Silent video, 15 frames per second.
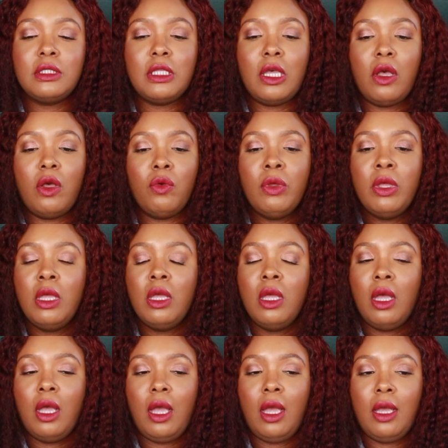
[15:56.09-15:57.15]
So,
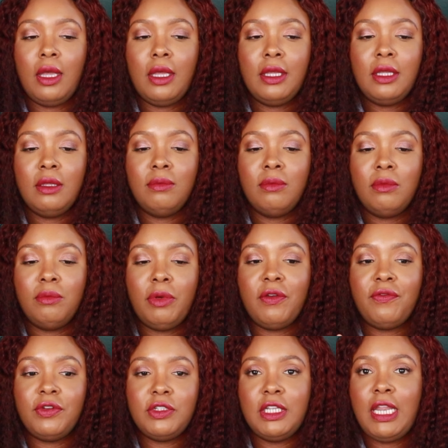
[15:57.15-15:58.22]
um,
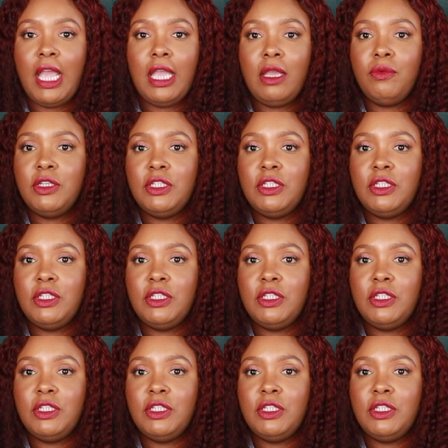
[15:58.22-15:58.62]
but for today,